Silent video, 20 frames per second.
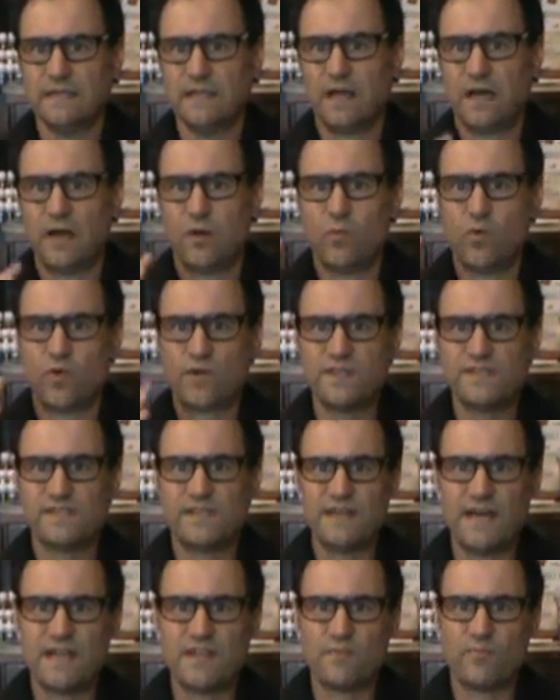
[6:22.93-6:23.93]
what is
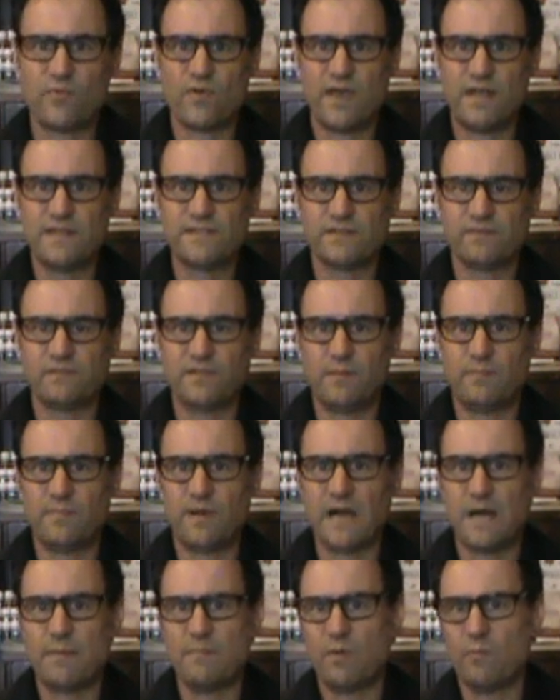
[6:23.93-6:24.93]
another brands of lip
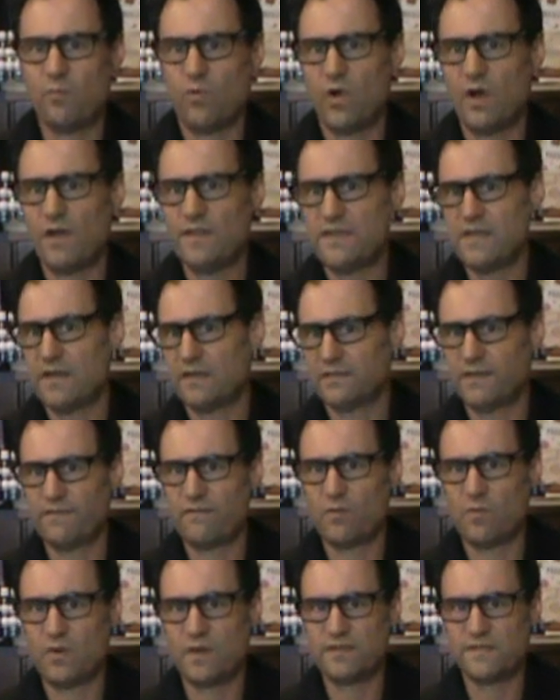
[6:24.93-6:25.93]
balm and why the Young
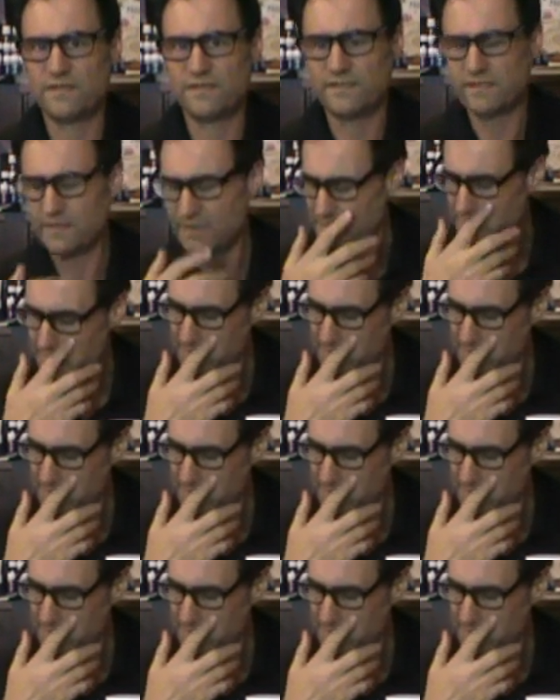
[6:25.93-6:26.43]
Living one is